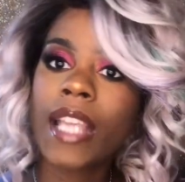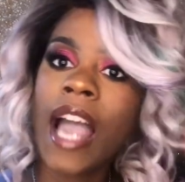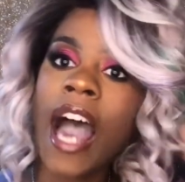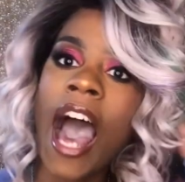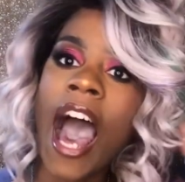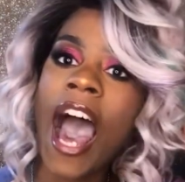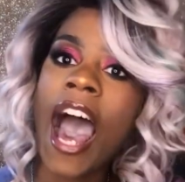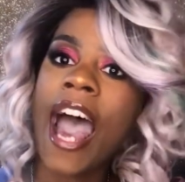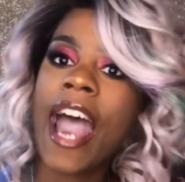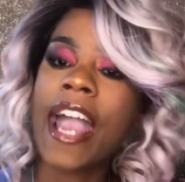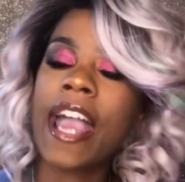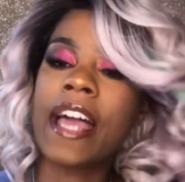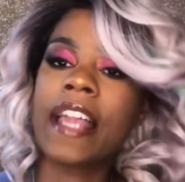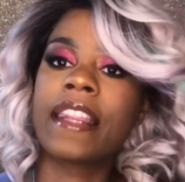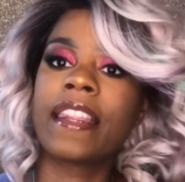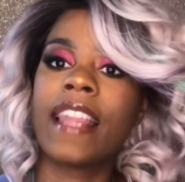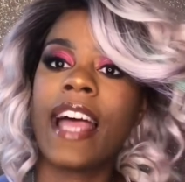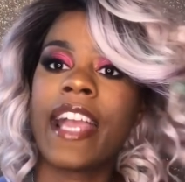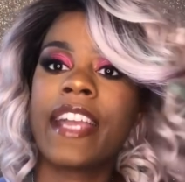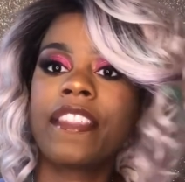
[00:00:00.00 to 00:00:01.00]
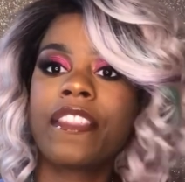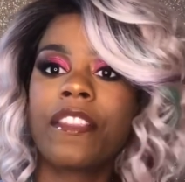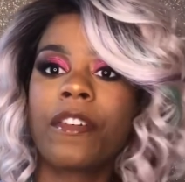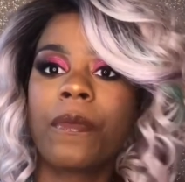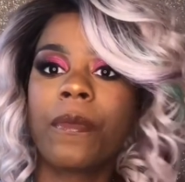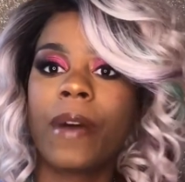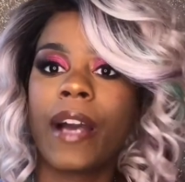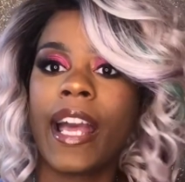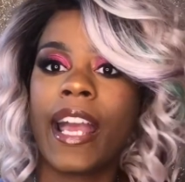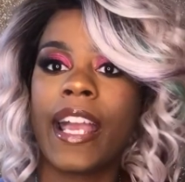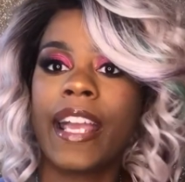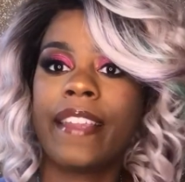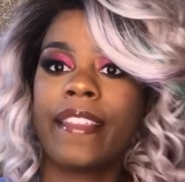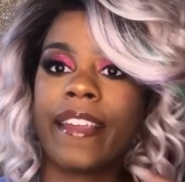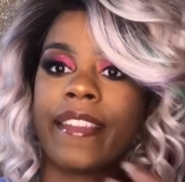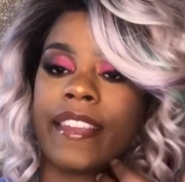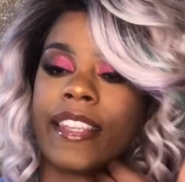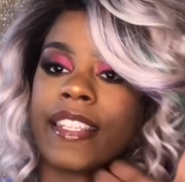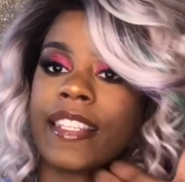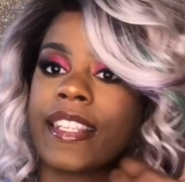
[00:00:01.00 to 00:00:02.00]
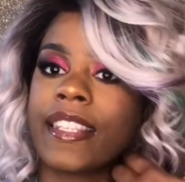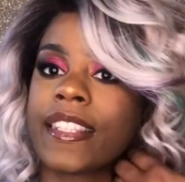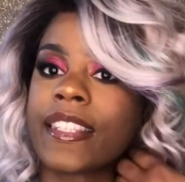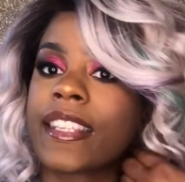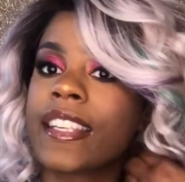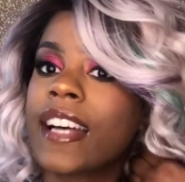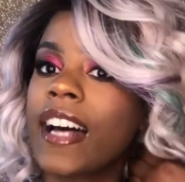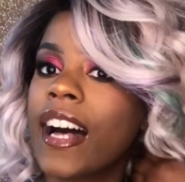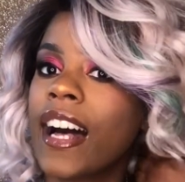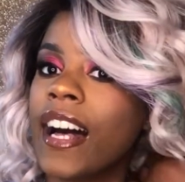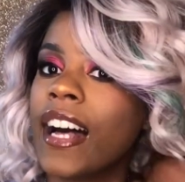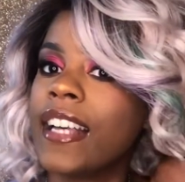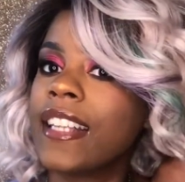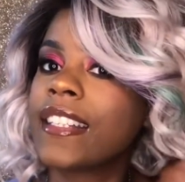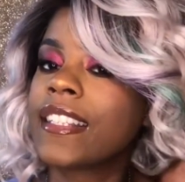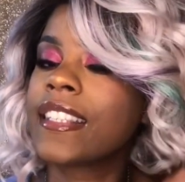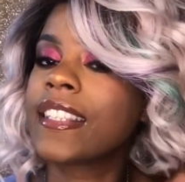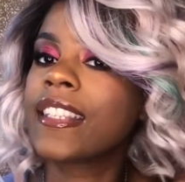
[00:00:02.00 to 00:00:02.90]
I like the way that this is cut.